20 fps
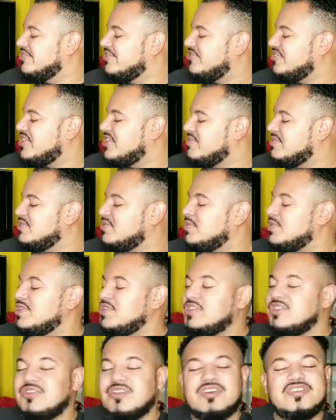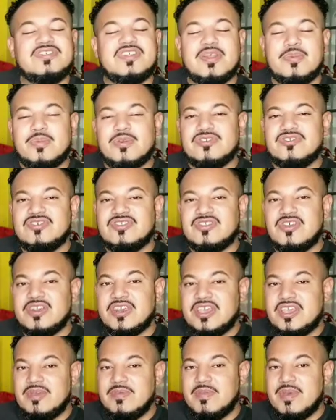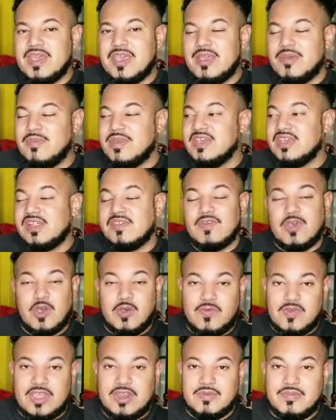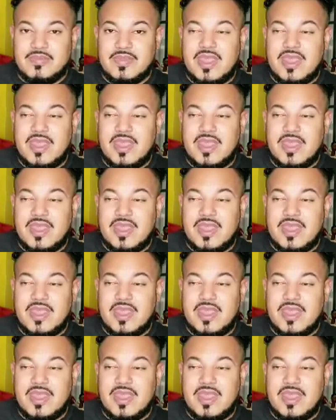She was one of the dolls that I purchased on eBay because of COVID.